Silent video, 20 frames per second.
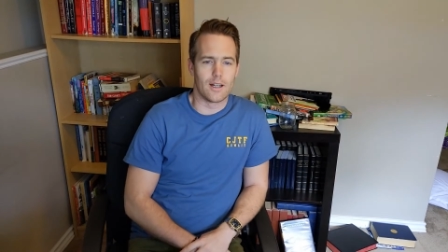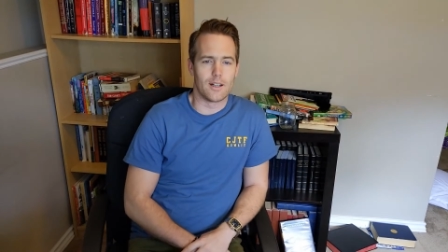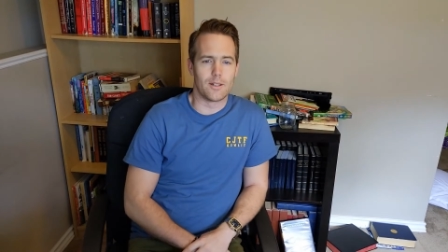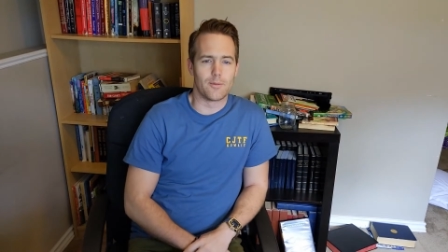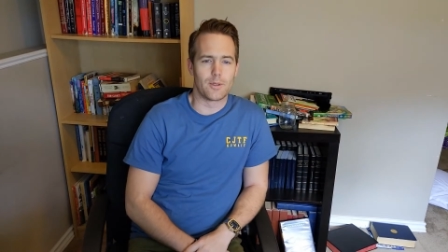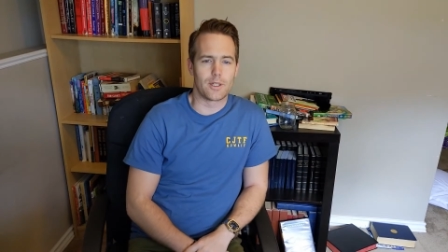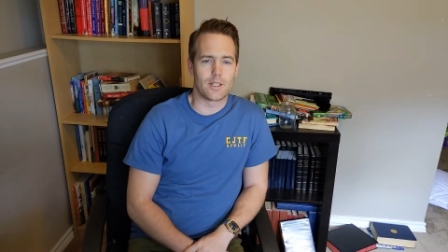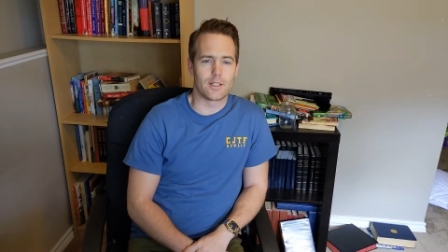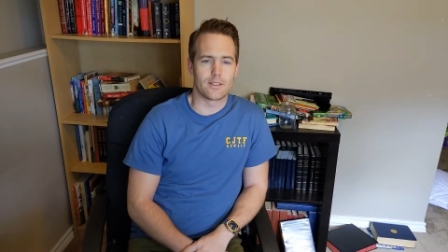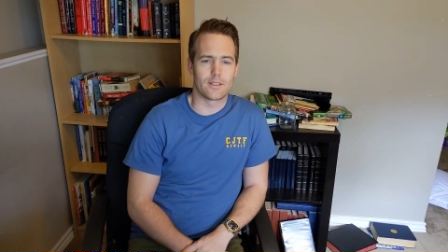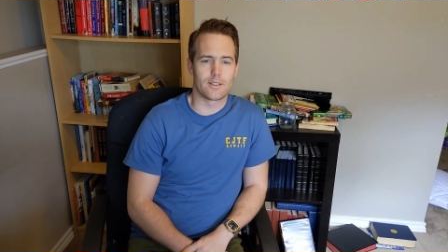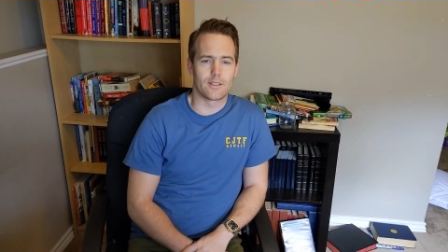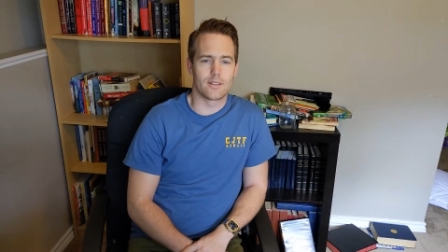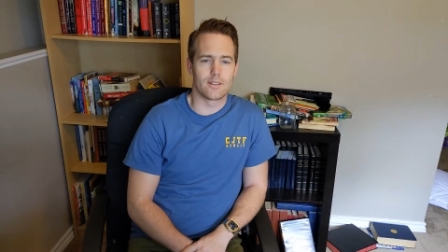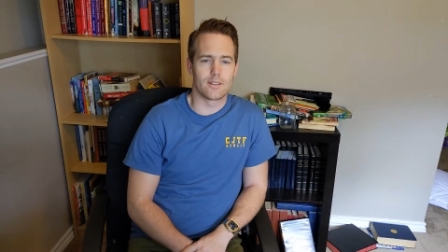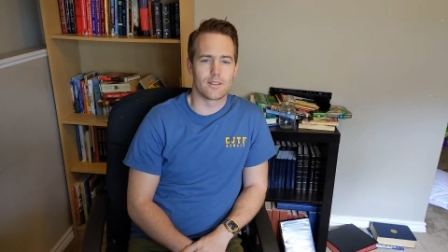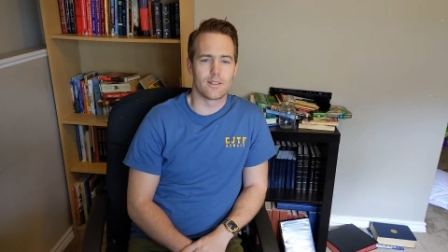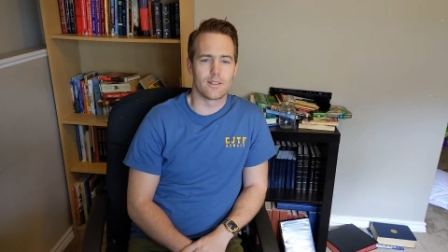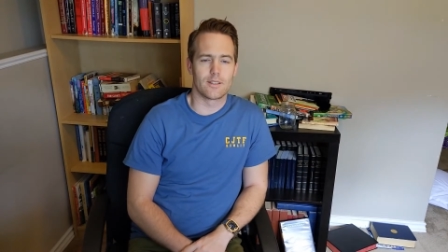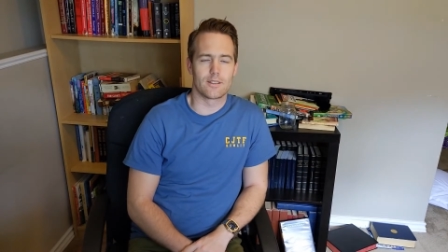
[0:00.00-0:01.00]
because
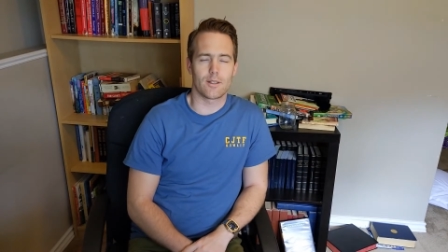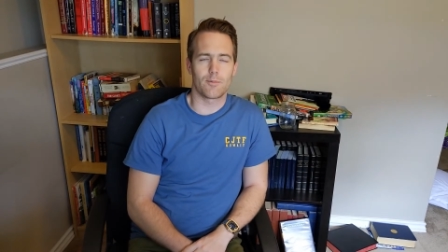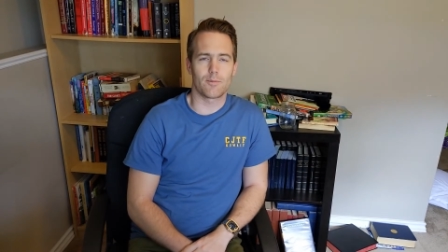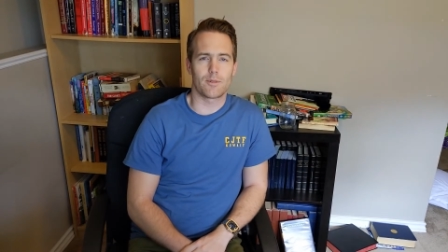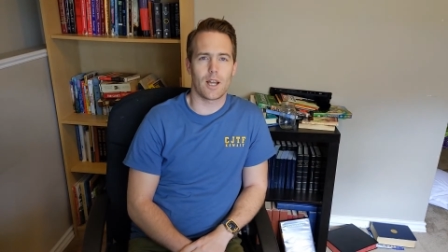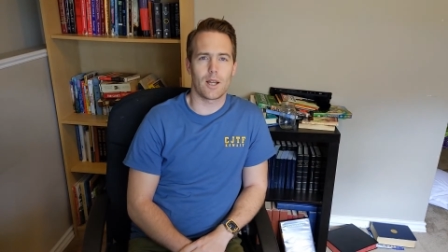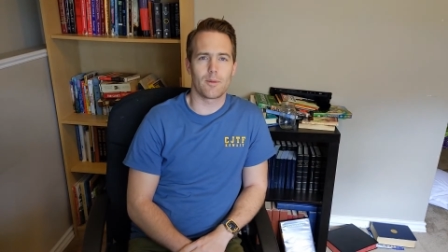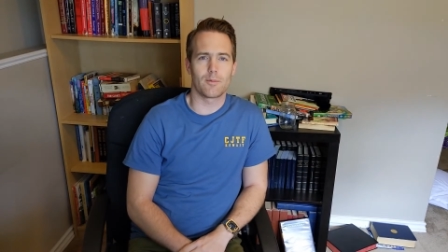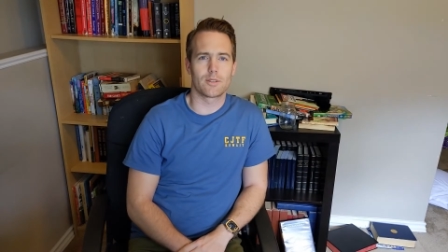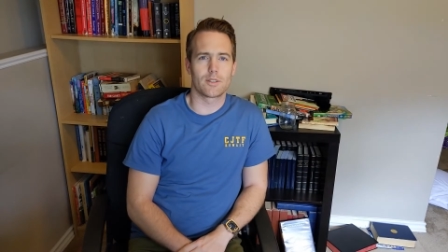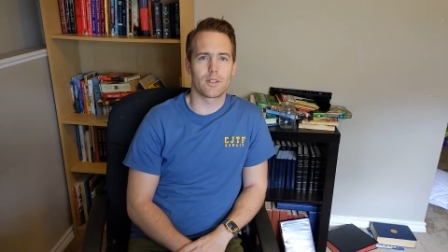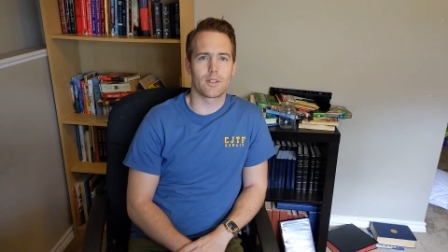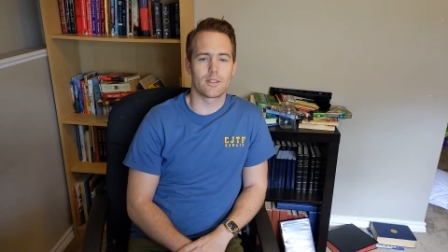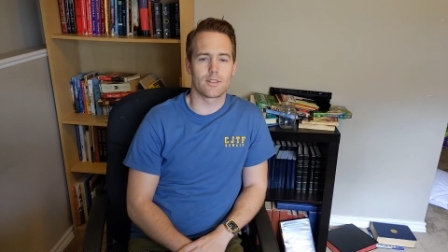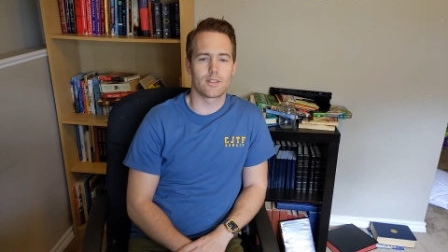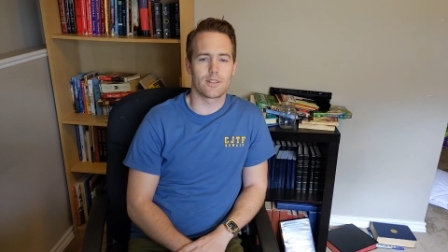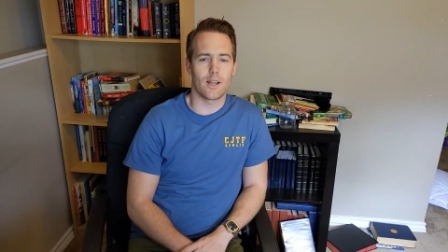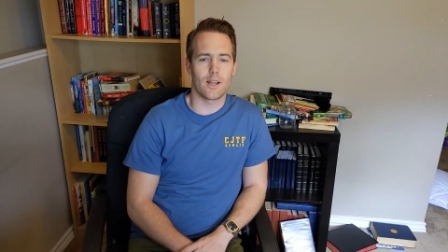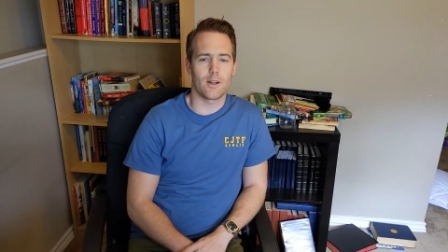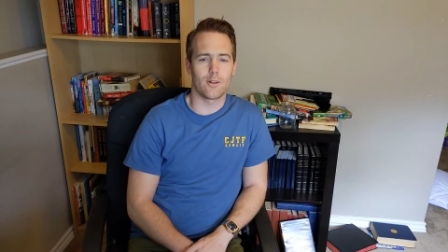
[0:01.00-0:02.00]
sometimes
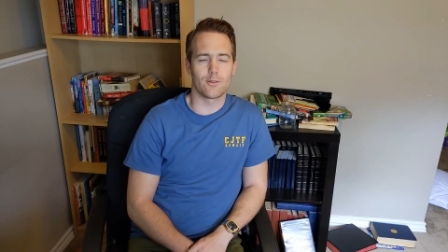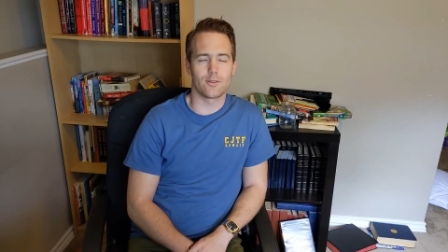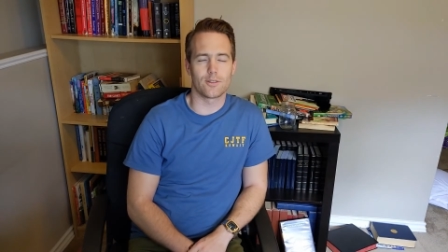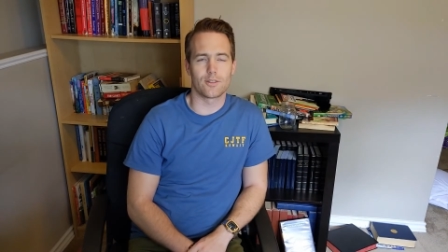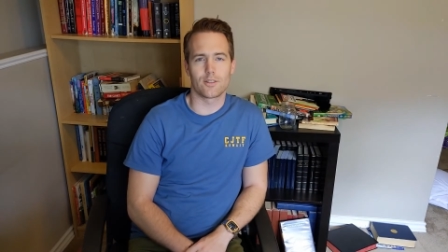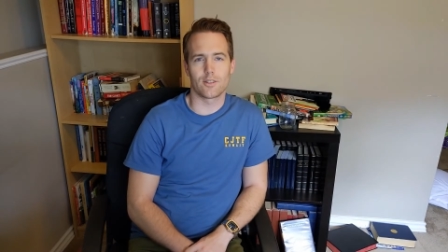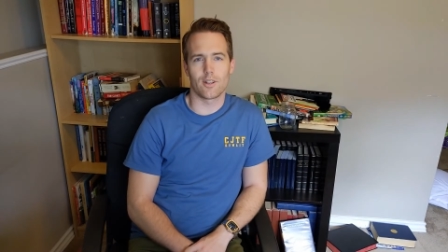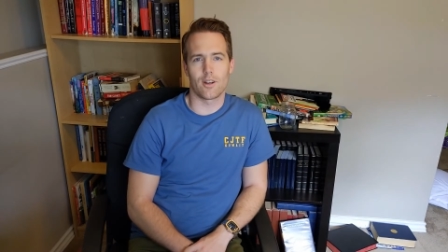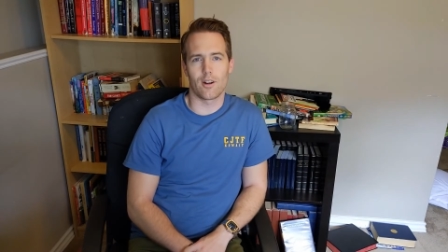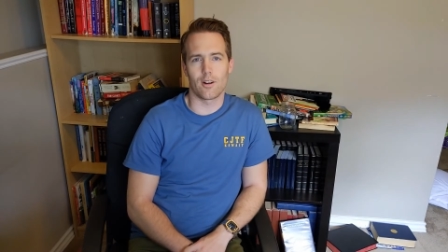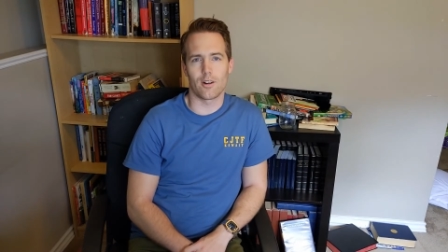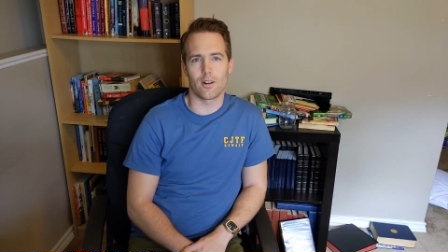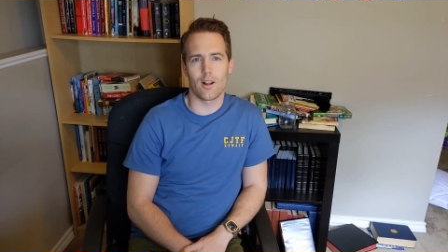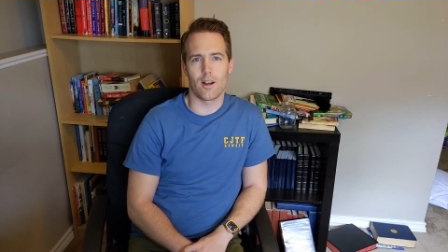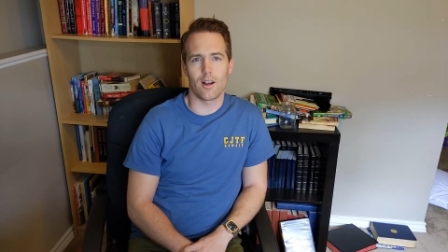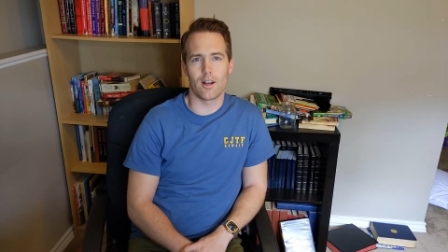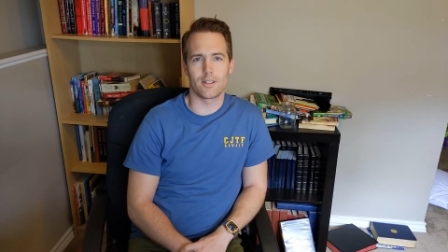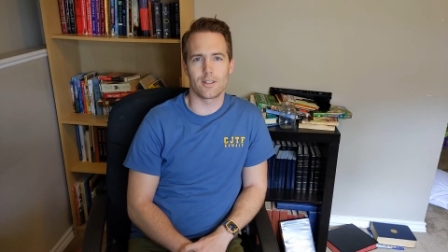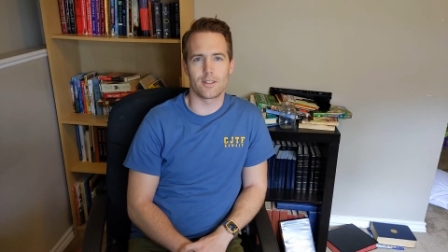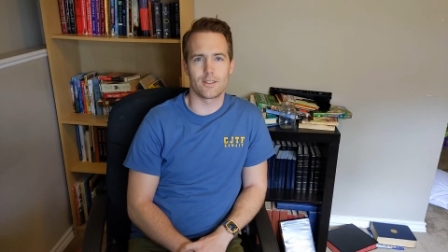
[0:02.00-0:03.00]
sounds are
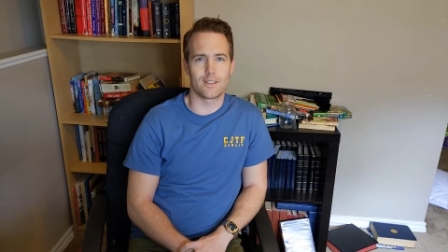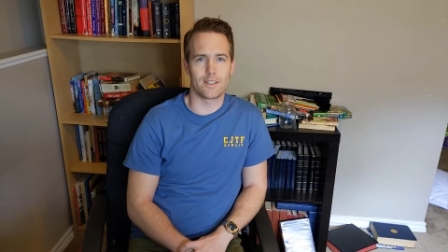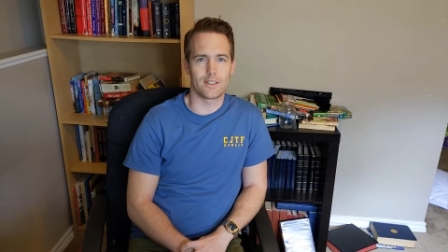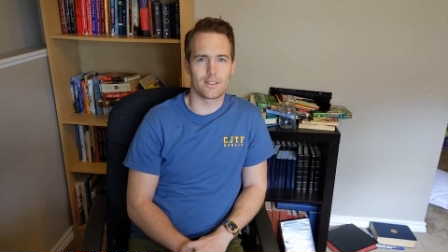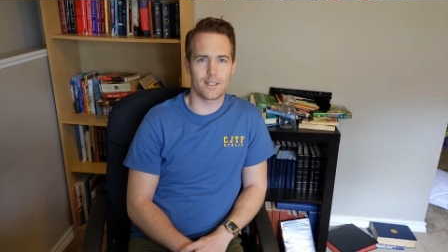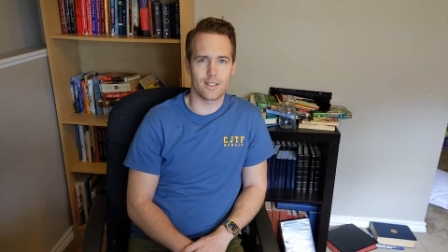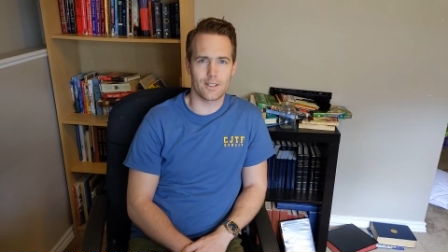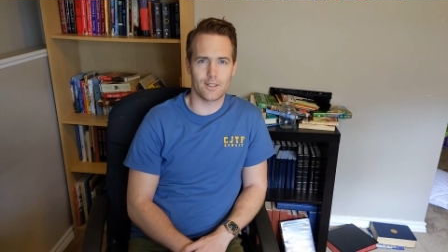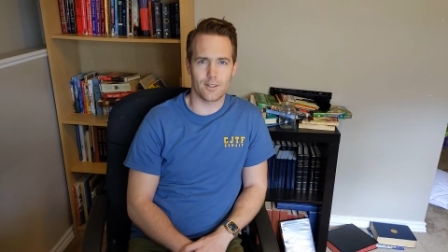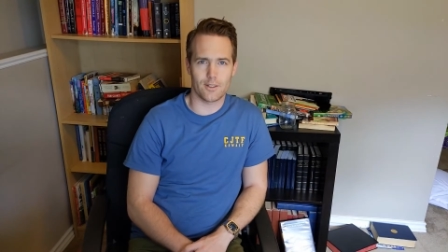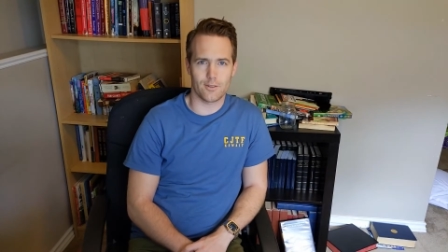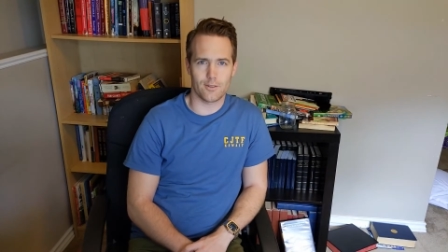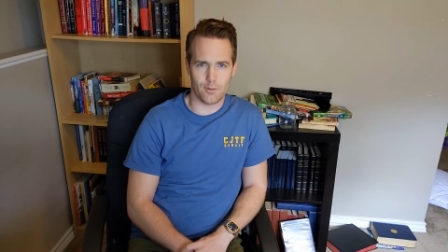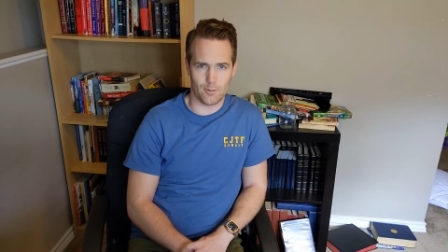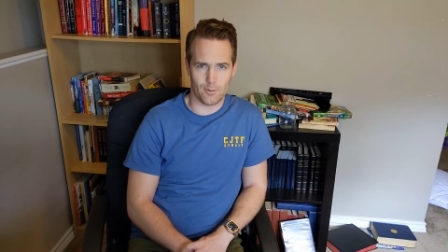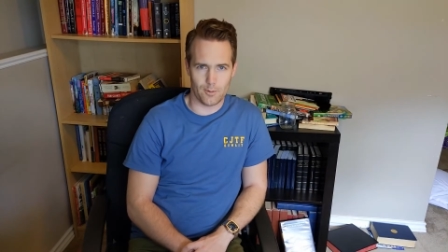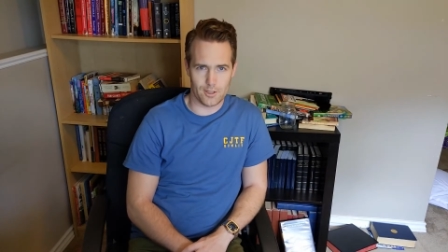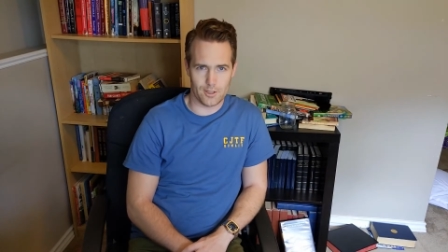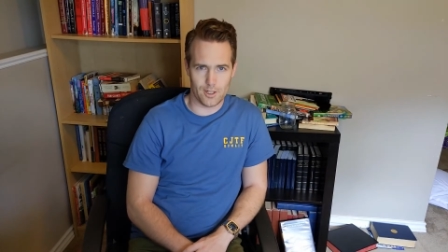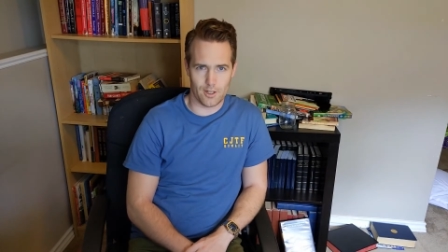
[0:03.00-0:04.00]
not distinct
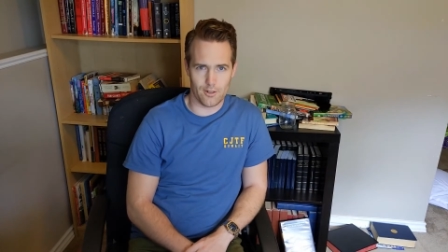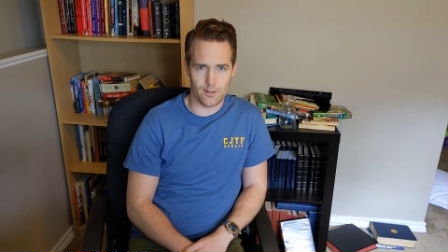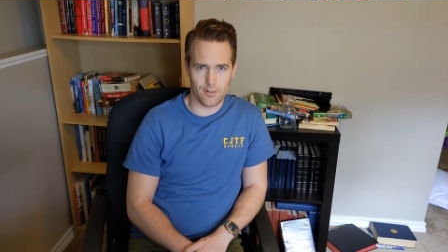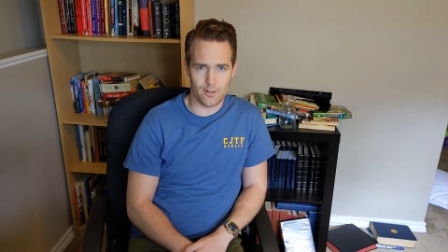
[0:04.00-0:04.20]
from each other.